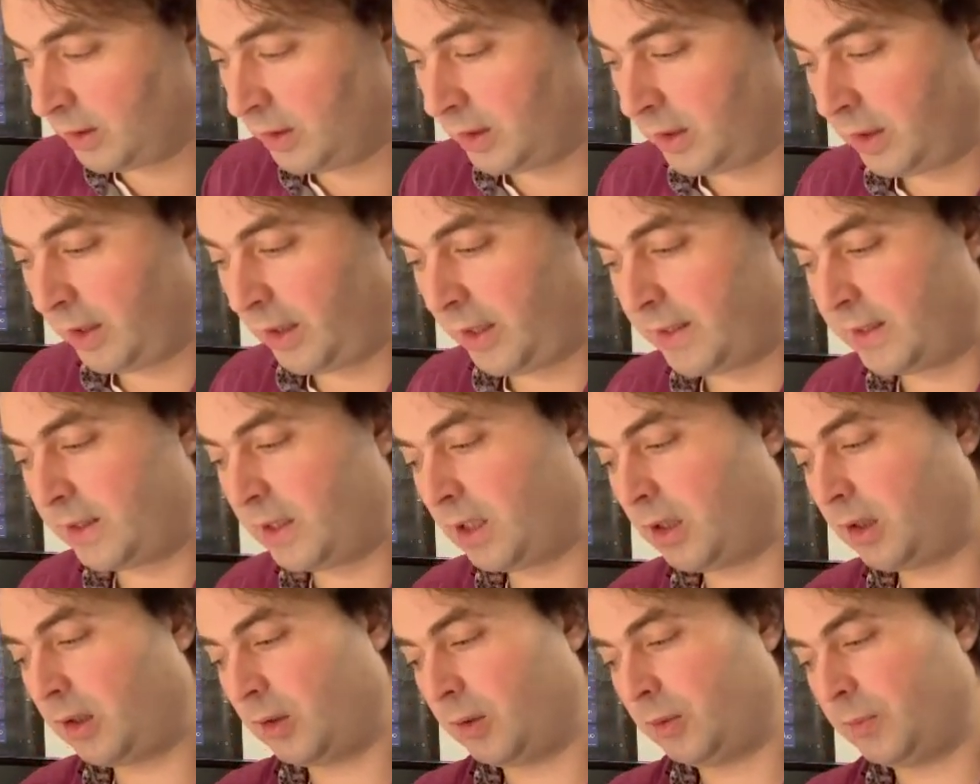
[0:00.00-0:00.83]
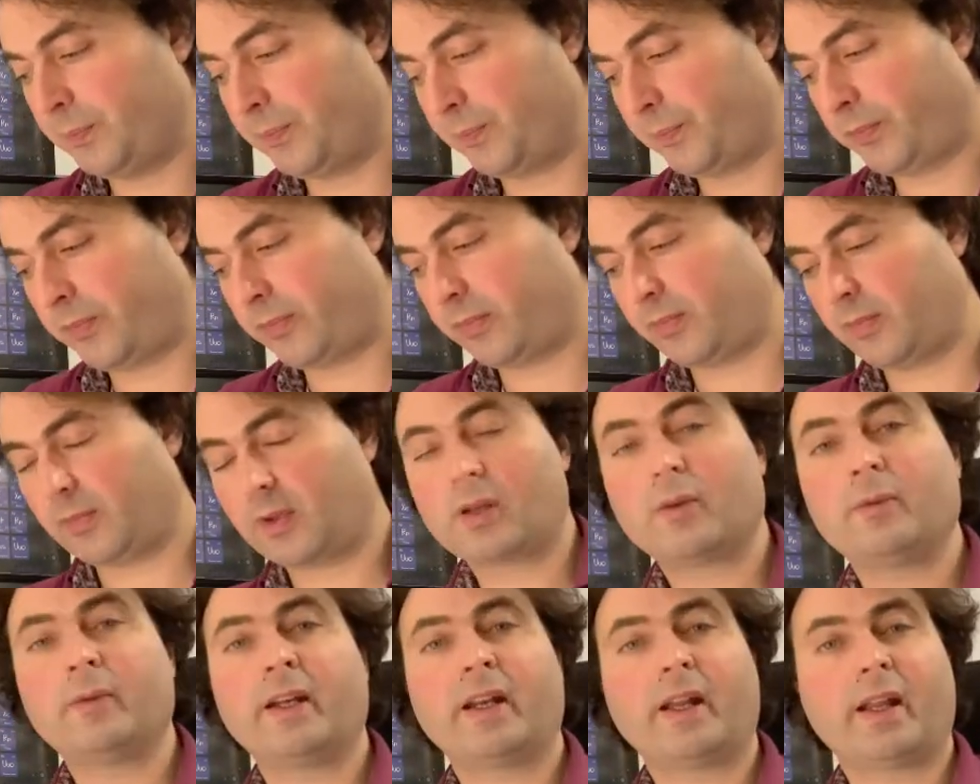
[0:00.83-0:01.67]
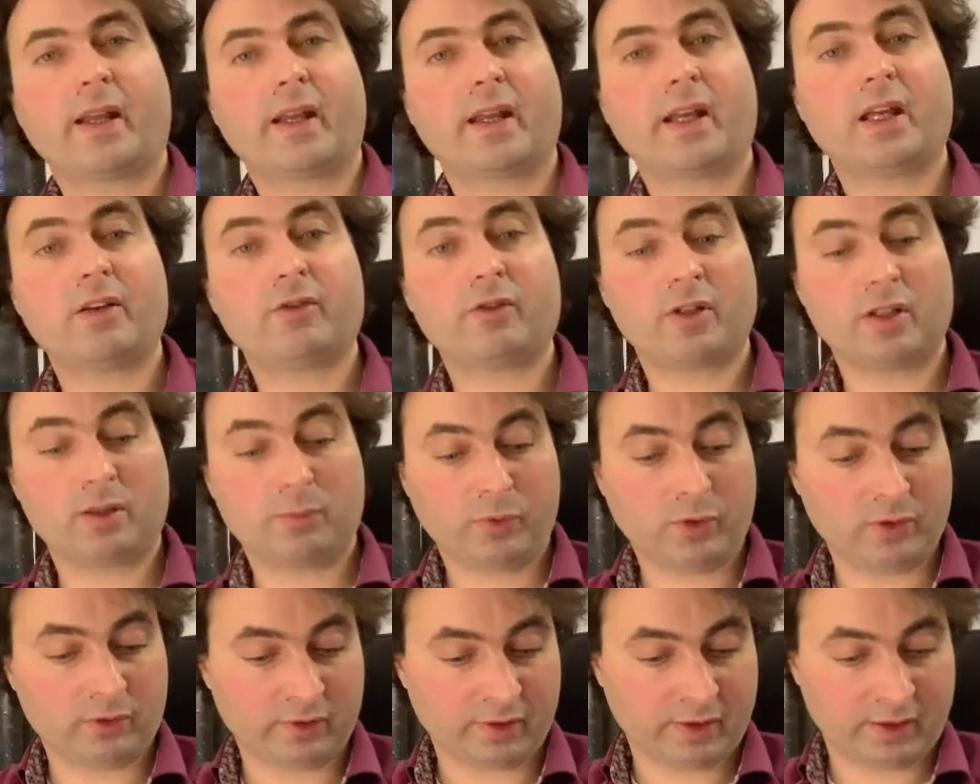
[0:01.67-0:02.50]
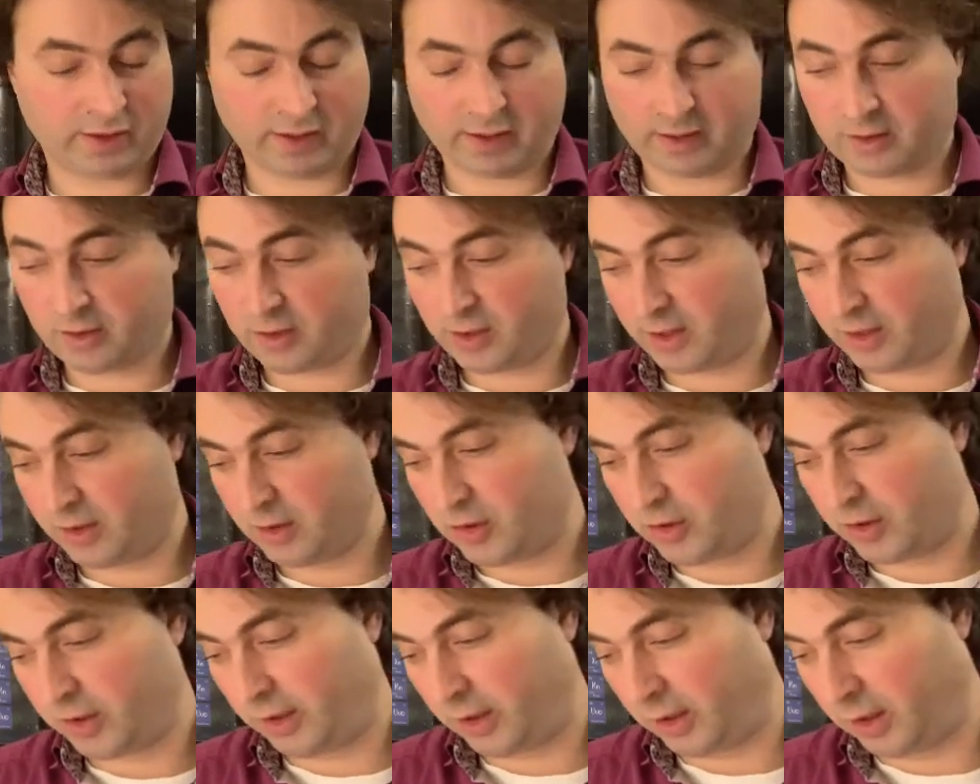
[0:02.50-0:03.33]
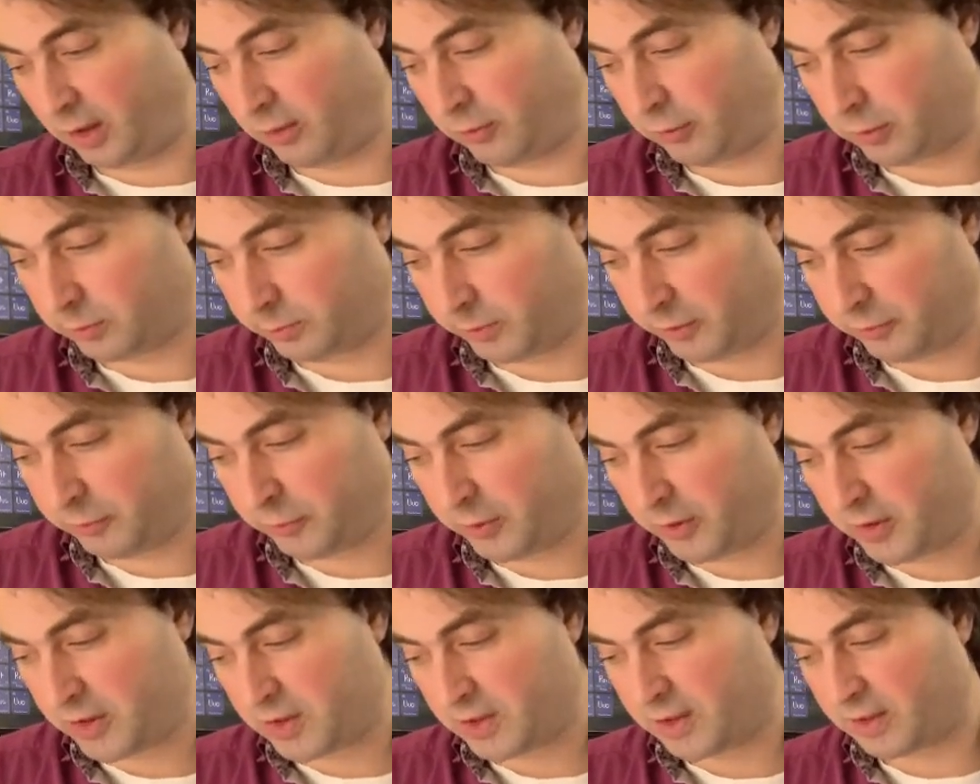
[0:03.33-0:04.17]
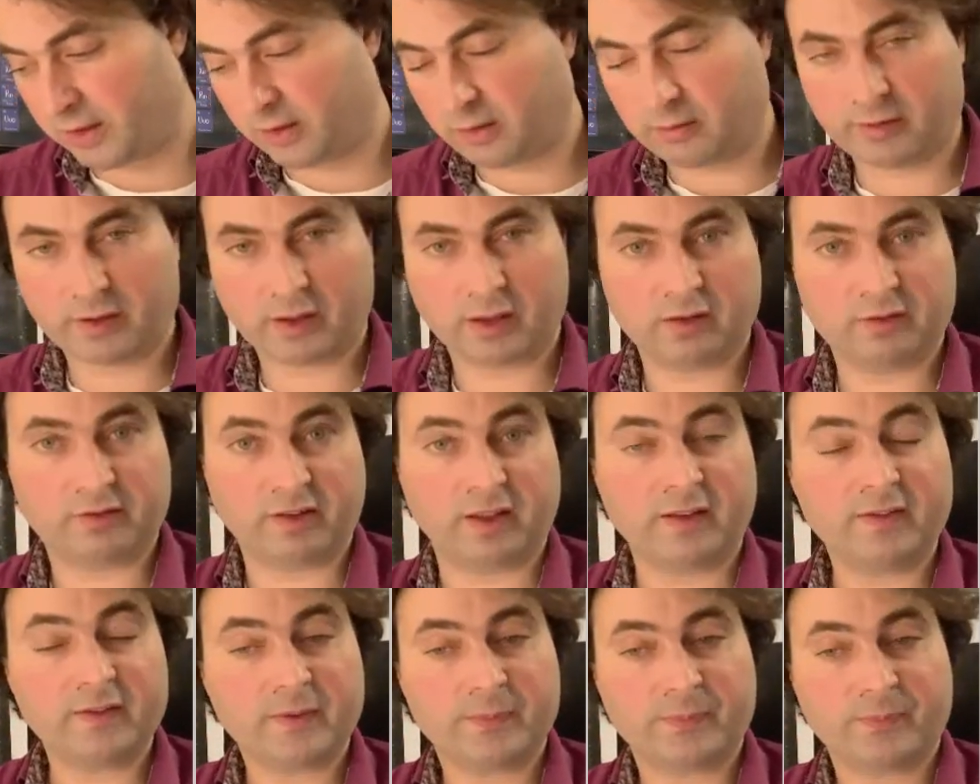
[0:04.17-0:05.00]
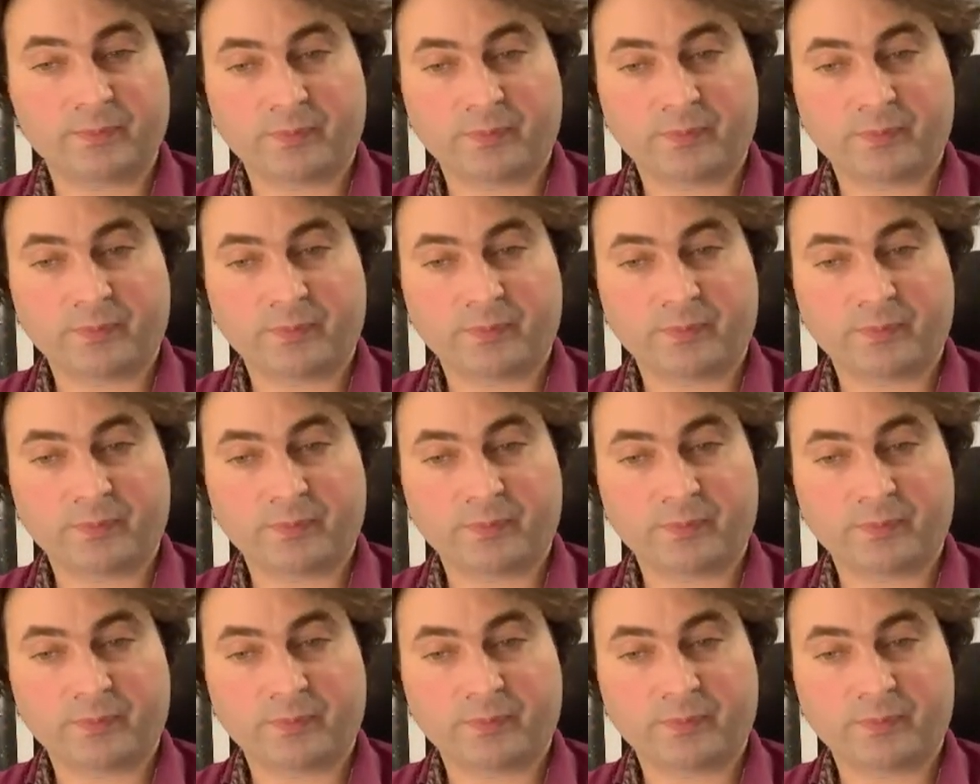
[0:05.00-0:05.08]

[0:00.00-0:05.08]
And now, when I have an impurity at site J for my first scattering event,